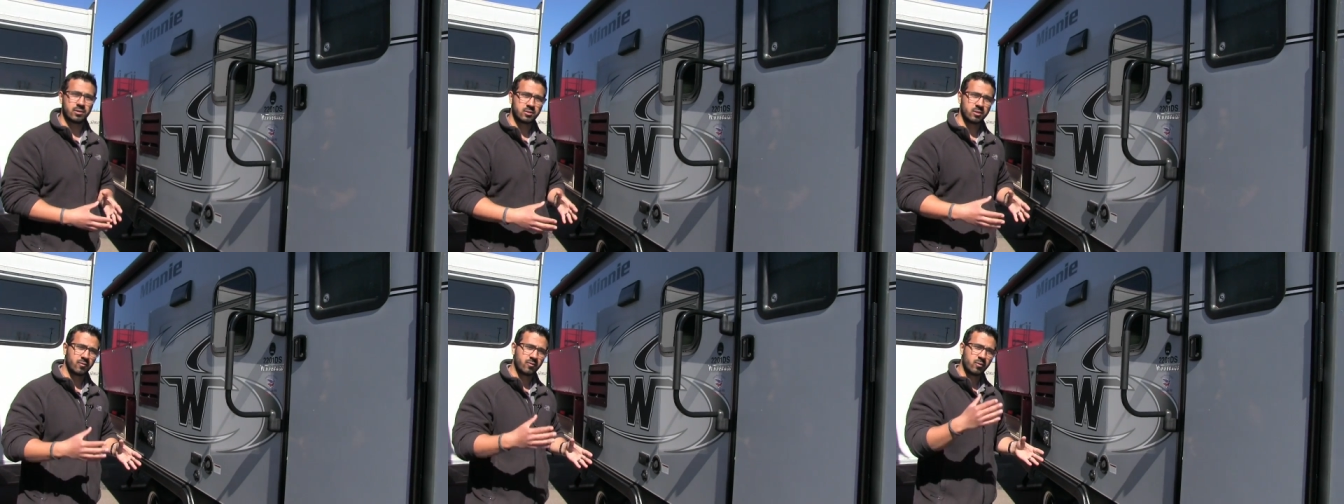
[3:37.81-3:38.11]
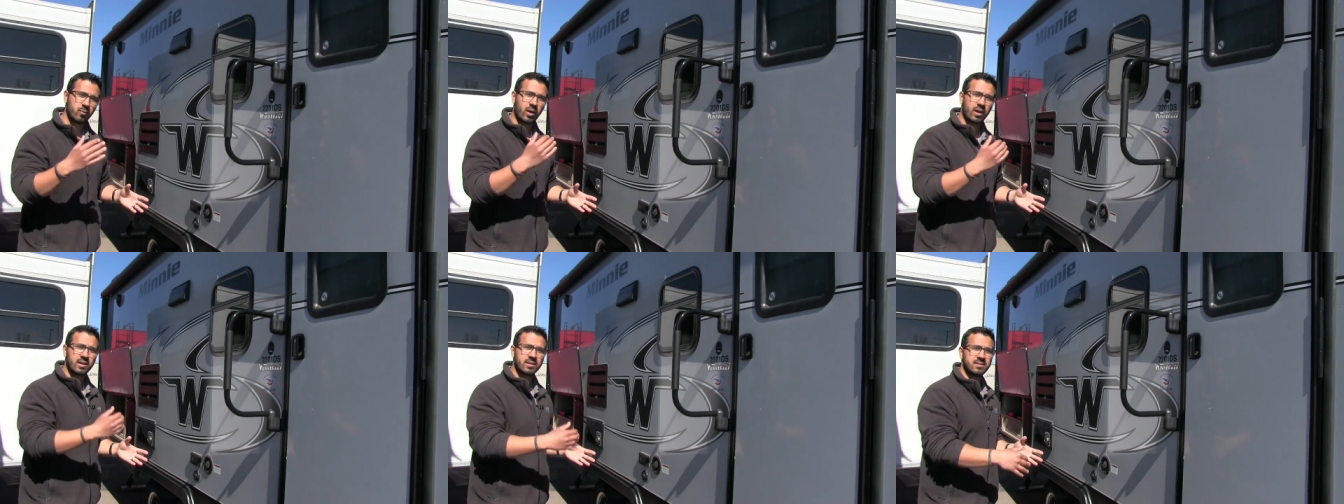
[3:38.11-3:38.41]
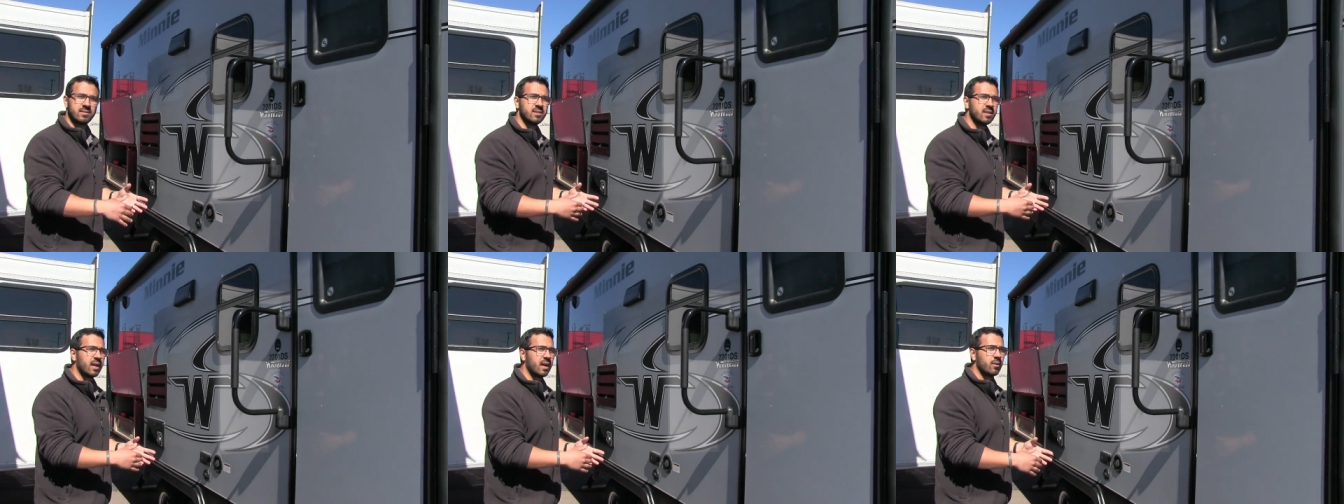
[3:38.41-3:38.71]
So if you want
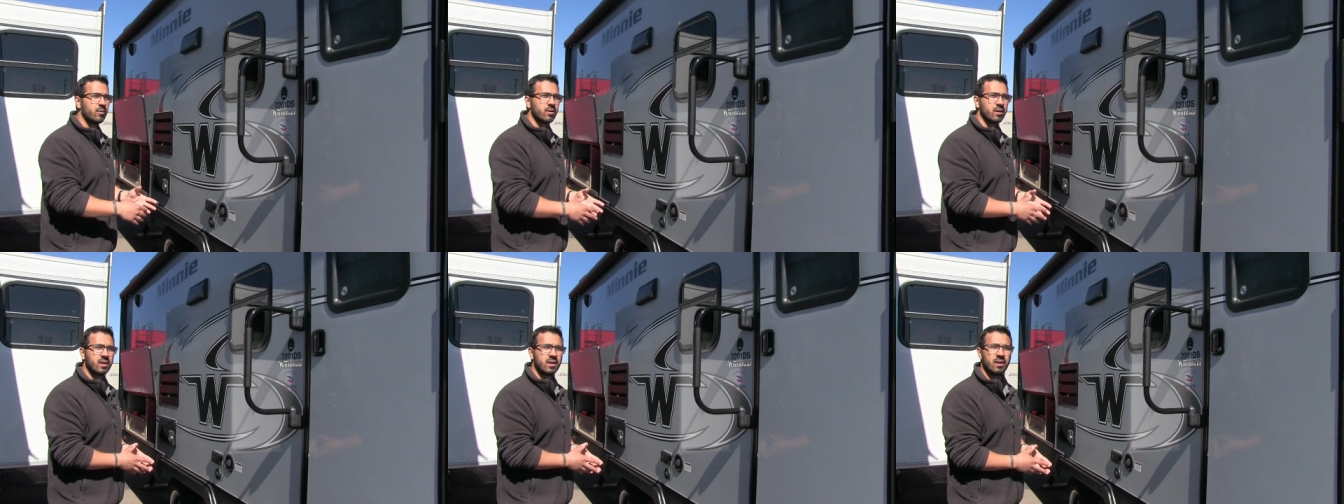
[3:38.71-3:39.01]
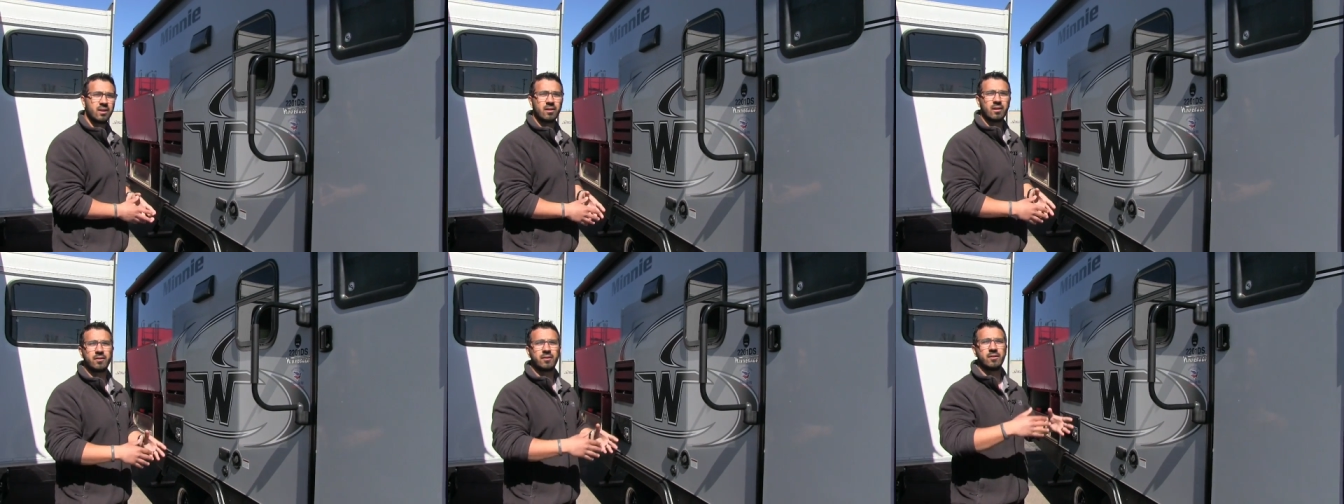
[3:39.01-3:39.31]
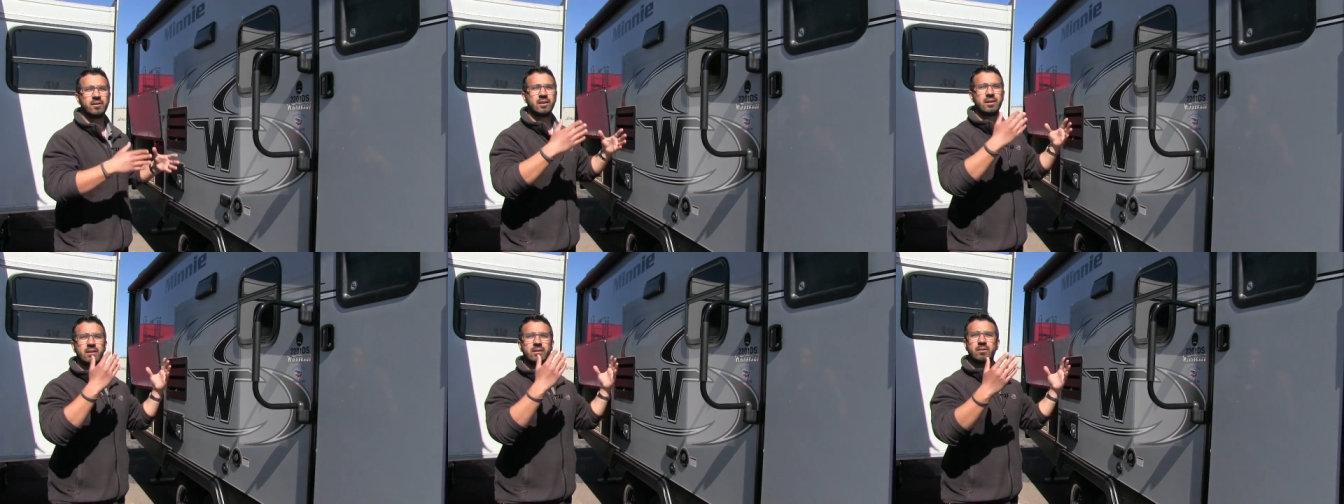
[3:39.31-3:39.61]
to sit out here
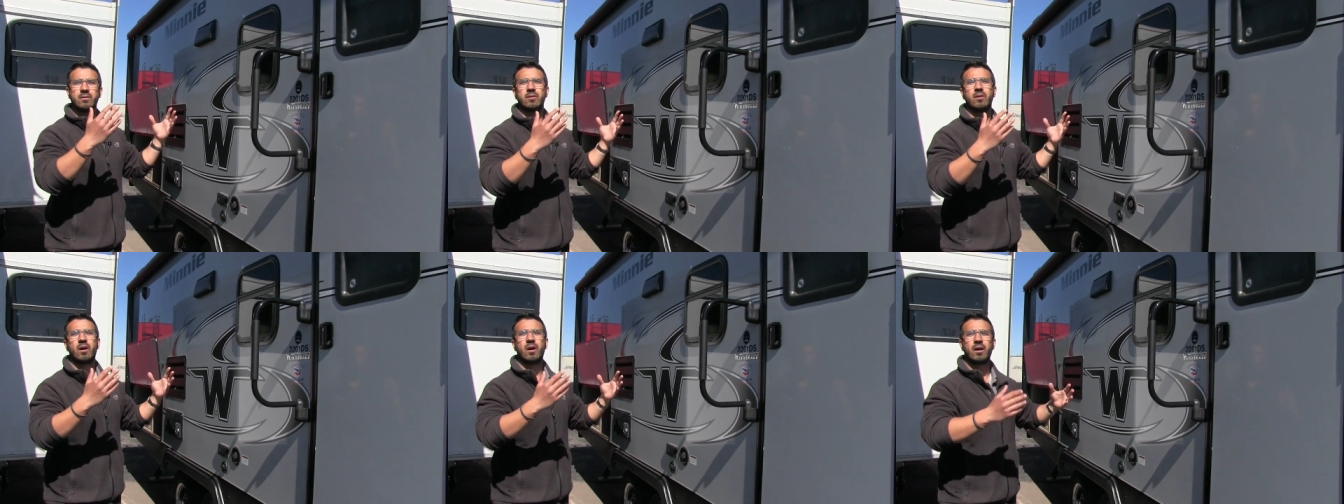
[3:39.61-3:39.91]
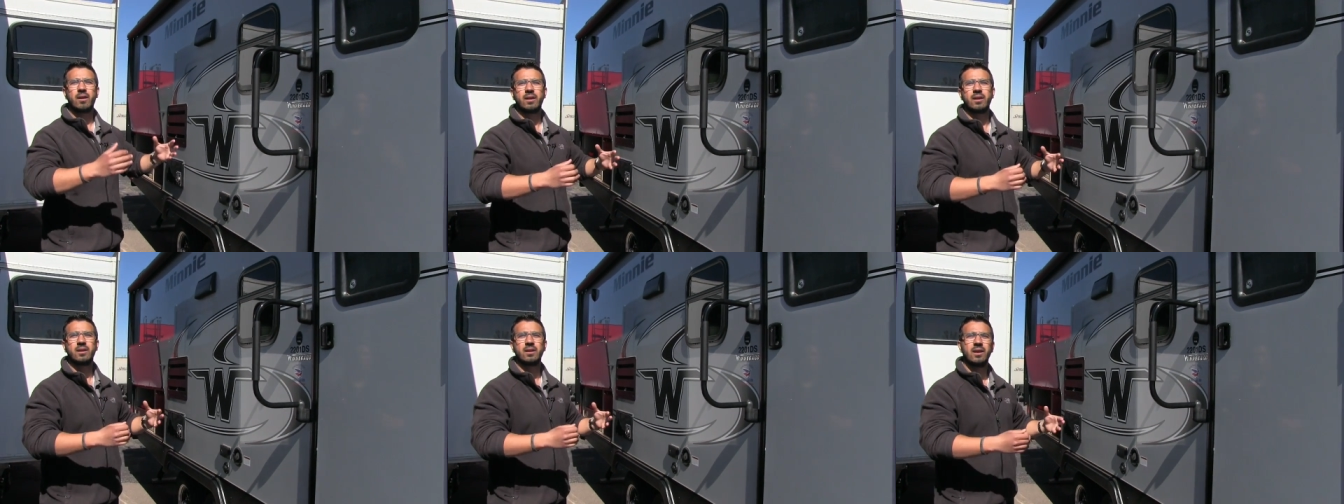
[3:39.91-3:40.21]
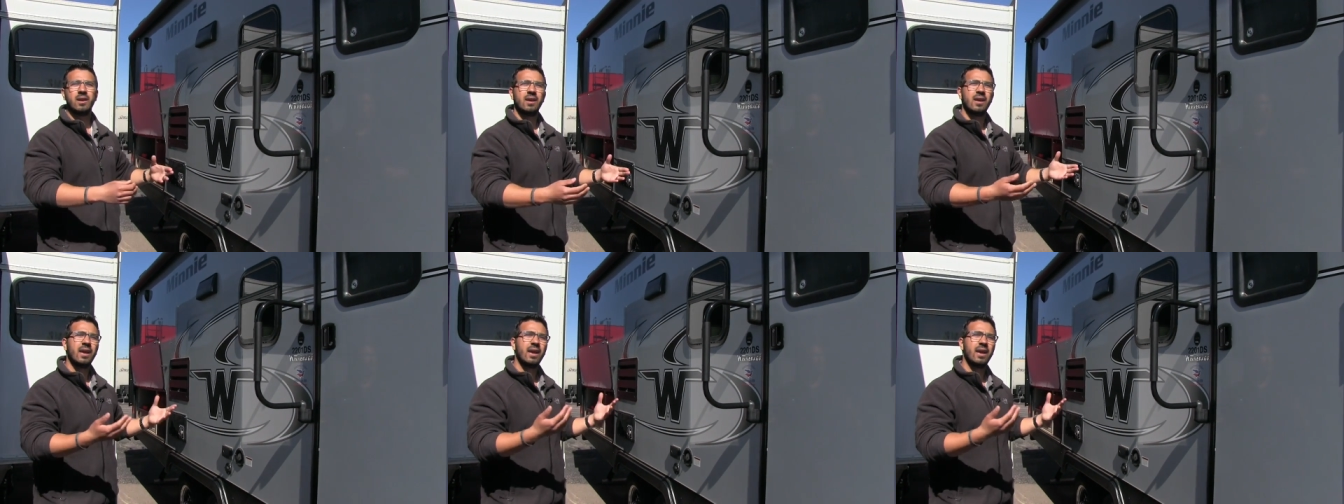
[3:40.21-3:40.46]
underneath your awning